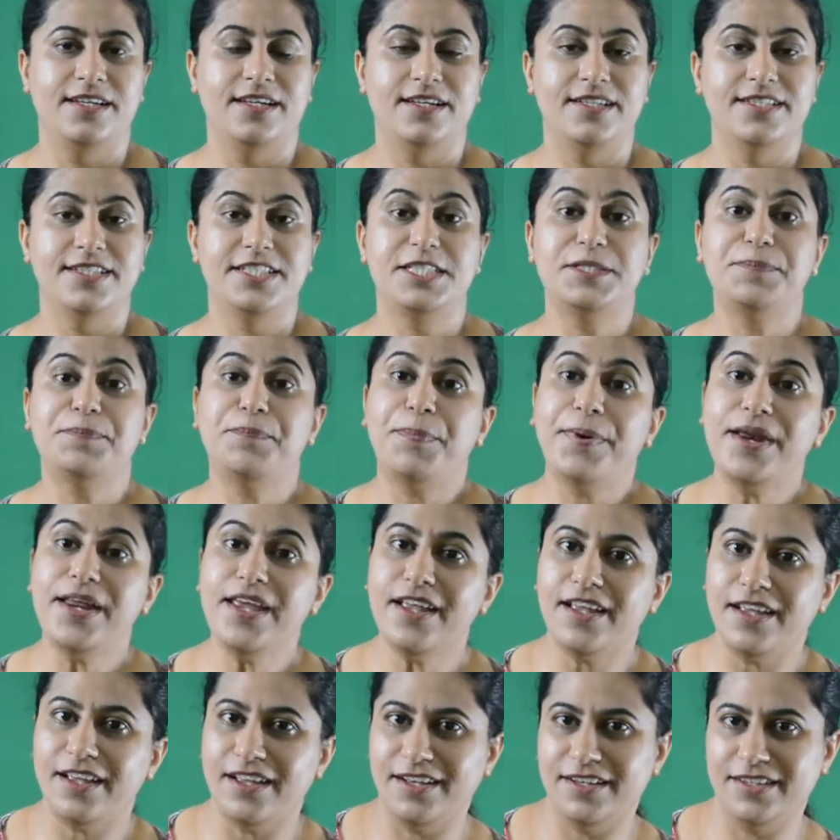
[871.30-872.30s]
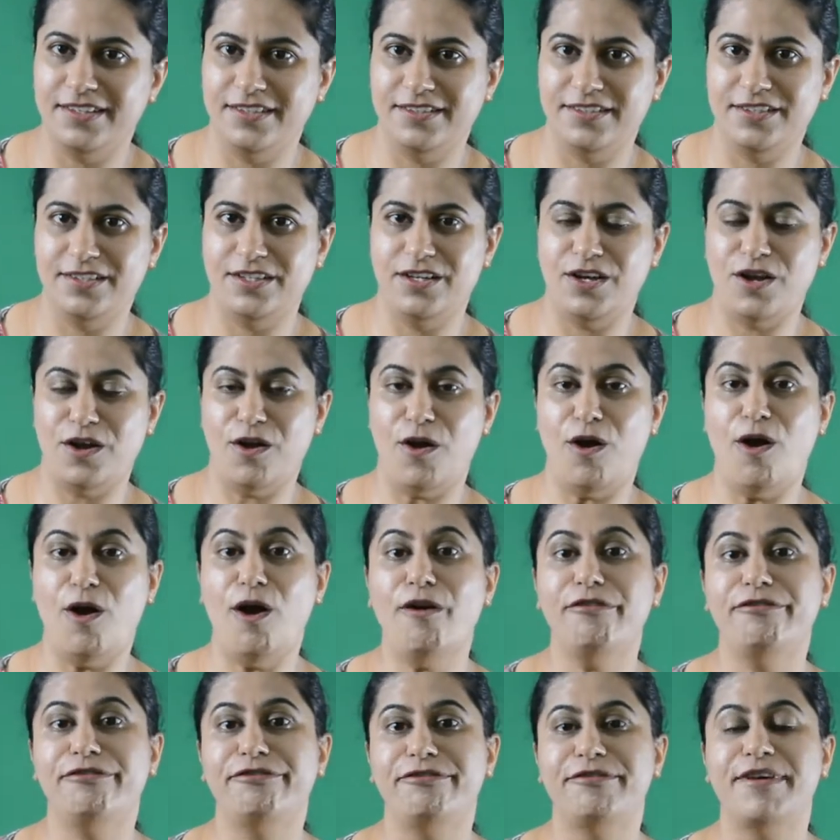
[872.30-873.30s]
spring
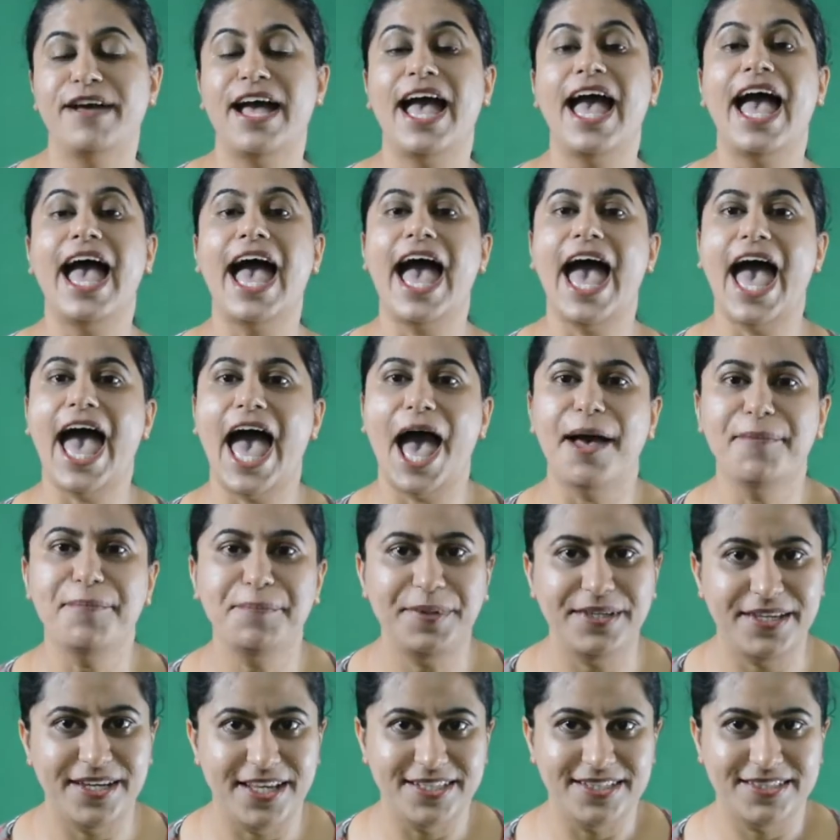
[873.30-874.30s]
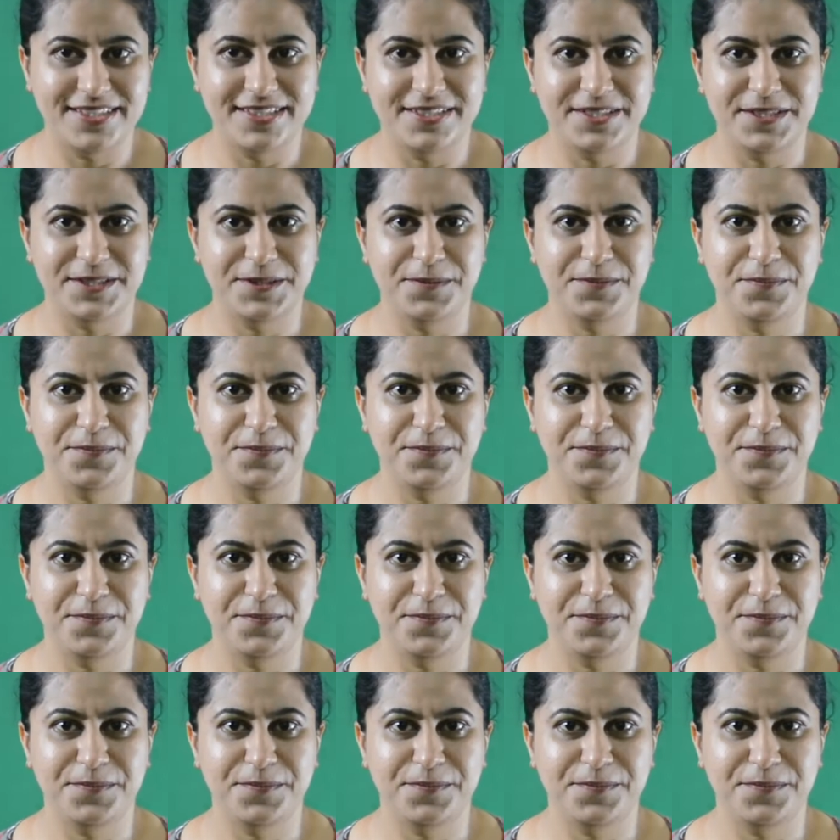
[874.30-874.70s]
of happiness.